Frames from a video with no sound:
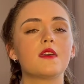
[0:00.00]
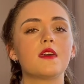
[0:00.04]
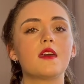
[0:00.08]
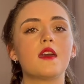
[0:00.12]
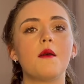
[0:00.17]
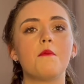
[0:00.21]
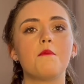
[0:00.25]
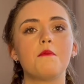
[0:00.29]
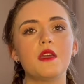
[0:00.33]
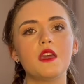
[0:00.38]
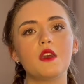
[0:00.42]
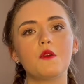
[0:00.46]

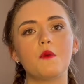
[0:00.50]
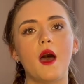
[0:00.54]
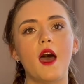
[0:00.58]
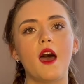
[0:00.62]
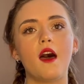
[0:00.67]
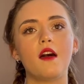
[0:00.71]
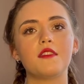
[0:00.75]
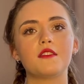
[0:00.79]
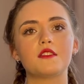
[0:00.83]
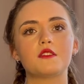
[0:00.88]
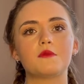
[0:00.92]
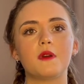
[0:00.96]

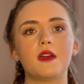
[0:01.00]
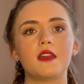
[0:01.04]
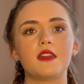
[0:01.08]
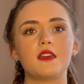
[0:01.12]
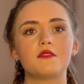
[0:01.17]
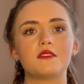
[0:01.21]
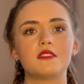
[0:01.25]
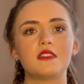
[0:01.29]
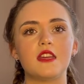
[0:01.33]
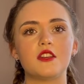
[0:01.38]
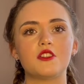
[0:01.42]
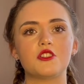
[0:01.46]
Meanwhile, this radio
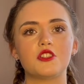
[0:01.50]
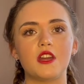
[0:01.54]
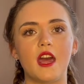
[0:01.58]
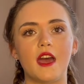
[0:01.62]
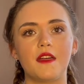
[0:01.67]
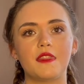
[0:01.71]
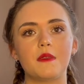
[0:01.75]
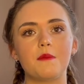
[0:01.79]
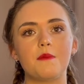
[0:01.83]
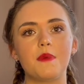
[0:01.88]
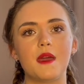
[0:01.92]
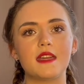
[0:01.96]
station
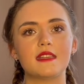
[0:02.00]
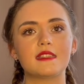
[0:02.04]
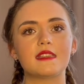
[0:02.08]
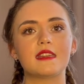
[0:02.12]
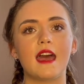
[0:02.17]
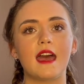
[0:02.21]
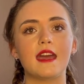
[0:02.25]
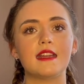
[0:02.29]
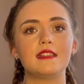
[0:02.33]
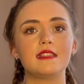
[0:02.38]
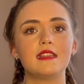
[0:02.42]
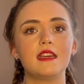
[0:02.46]
had the basic
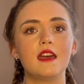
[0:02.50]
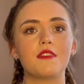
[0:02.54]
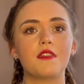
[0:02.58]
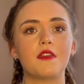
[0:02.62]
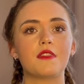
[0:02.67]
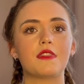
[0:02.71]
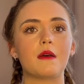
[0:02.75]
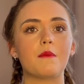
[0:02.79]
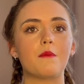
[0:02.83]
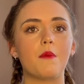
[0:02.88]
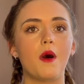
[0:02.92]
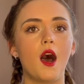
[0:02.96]
idea that
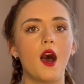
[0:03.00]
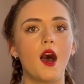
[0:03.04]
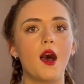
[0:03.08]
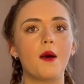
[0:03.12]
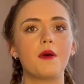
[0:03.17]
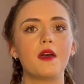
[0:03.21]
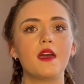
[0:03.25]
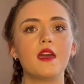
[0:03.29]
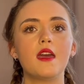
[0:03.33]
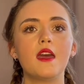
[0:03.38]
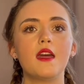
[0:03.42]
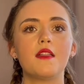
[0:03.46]
the mob
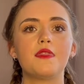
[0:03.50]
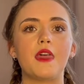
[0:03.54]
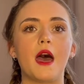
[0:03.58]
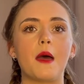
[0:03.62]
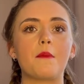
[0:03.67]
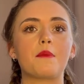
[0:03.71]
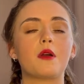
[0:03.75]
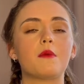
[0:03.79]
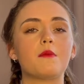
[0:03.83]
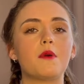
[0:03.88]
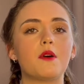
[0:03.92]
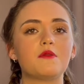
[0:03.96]
that
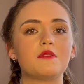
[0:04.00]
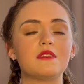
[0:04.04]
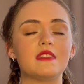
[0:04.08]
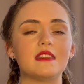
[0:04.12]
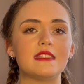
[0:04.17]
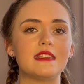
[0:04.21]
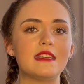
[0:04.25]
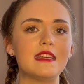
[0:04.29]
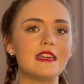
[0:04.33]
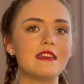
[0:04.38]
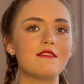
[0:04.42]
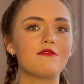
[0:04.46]
promotes
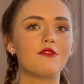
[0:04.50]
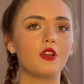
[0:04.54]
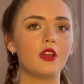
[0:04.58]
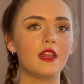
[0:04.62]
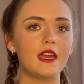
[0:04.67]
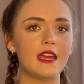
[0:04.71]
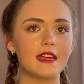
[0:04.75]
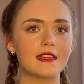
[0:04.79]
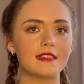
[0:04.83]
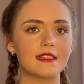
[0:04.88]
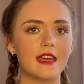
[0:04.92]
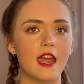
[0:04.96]
this evil
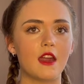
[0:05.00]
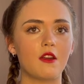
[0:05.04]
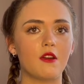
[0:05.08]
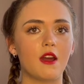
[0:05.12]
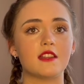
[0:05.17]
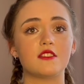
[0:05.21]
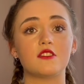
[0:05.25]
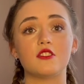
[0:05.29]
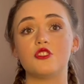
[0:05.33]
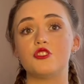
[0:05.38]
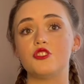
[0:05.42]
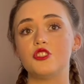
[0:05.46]

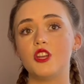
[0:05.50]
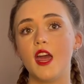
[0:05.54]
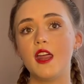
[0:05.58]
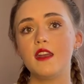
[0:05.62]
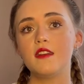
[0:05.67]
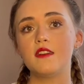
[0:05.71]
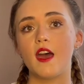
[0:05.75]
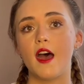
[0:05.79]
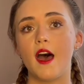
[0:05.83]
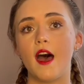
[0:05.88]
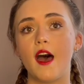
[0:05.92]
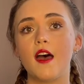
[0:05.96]
Antichrist
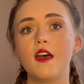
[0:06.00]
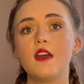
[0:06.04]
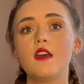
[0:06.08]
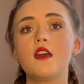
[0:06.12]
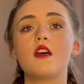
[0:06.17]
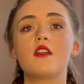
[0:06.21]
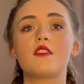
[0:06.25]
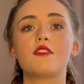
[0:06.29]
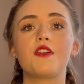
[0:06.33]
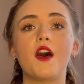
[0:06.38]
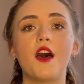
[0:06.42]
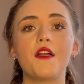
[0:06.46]
agenda
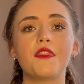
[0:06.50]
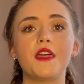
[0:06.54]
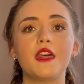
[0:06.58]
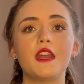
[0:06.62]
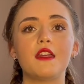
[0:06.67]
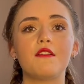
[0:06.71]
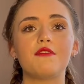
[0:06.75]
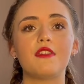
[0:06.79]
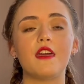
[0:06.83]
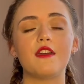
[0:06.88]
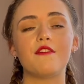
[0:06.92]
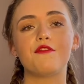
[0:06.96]
thought that
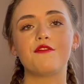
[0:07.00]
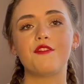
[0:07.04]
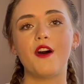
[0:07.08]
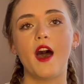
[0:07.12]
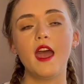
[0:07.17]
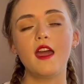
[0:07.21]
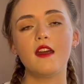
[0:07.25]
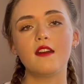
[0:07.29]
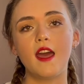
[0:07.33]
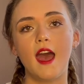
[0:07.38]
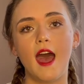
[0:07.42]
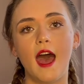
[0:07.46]
if they
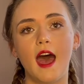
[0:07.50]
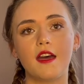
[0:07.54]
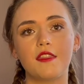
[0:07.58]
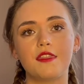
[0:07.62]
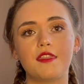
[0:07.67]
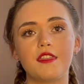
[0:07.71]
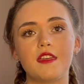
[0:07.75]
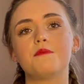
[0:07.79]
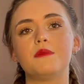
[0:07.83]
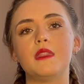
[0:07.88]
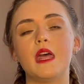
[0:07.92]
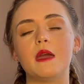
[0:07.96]
fired
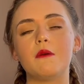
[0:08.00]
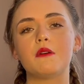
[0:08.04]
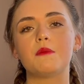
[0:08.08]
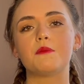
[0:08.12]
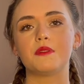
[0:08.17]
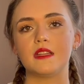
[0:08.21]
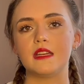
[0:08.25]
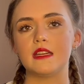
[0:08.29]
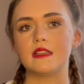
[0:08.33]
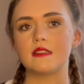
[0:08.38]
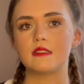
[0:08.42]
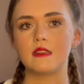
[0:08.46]
Athey, they would
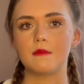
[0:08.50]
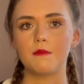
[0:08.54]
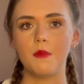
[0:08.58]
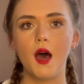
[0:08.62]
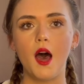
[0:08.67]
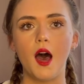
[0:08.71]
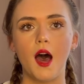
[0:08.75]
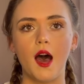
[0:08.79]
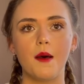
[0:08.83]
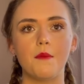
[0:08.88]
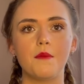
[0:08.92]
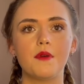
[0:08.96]
please the
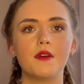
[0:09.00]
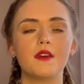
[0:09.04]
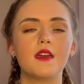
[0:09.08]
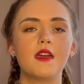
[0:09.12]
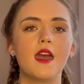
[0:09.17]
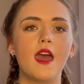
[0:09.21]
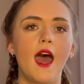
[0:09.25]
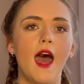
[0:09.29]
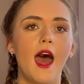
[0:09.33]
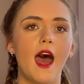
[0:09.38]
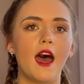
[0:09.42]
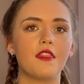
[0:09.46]
mob.
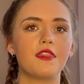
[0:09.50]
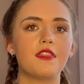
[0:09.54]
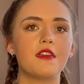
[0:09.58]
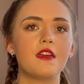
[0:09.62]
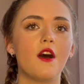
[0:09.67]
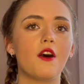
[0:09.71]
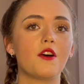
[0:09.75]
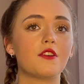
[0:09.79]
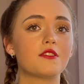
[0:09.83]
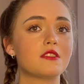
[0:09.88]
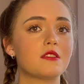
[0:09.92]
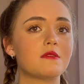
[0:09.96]
Athey
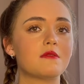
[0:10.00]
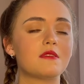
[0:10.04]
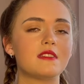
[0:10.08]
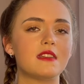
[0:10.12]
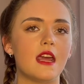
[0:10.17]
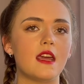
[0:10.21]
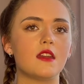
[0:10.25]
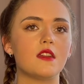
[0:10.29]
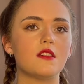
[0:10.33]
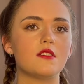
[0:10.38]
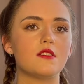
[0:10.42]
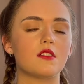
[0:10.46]
also
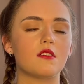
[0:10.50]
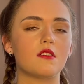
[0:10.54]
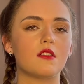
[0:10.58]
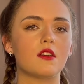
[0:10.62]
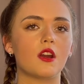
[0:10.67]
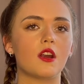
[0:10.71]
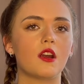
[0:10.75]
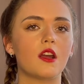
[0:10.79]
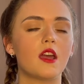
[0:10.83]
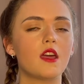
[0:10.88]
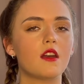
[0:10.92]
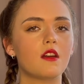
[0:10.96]
stated during
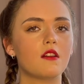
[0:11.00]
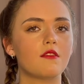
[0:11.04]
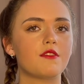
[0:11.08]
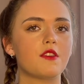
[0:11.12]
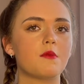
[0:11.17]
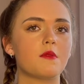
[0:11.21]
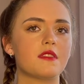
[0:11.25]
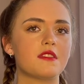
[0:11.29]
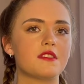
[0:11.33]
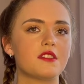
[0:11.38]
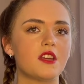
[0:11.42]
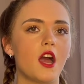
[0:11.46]
her interview
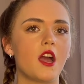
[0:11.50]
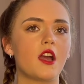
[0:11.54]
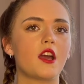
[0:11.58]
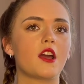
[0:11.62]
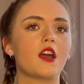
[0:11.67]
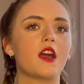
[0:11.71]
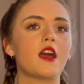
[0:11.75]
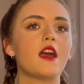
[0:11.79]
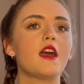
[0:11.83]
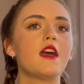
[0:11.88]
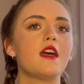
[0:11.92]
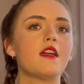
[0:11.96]
with
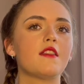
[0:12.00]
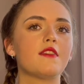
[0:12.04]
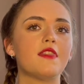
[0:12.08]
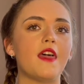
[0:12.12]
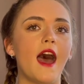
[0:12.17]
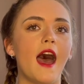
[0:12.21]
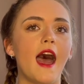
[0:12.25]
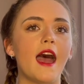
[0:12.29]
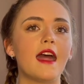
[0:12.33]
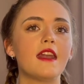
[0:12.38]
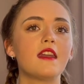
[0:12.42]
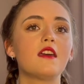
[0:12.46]
Tucker
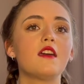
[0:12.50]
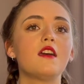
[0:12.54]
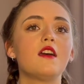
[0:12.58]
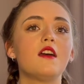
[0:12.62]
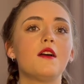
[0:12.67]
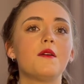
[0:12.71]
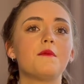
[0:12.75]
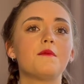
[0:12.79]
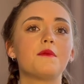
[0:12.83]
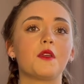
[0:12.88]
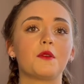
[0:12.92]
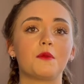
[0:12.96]
that
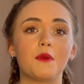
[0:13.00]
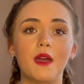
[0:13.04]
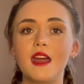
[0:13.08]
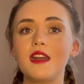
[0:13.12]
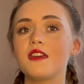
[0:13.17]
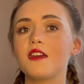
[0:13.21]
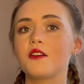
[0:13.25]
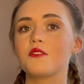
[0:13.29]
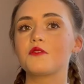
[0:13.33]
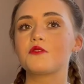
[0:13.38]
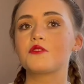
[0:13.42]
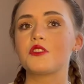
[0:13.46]
the
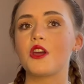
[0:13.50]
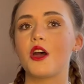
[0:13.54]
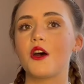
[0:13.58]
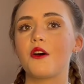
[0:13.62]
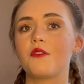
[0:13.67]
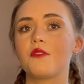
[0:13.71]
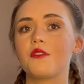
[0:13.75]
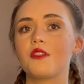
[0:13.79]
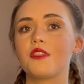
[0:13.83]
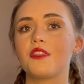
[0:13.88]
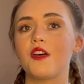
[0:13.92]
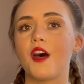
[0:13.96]
radio
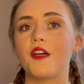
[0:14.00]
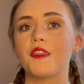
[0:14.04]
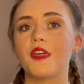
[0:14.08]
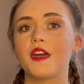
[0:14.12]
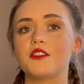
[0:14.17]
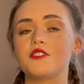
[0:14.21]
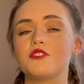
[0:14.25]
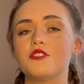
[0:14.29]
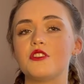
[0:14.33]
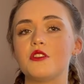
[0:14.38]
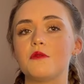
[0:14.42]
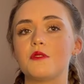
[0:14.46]
show thought that
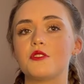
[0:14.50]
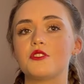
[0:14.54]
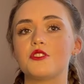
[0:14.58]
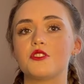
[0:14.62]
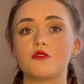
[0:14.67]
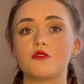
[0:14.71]
she would just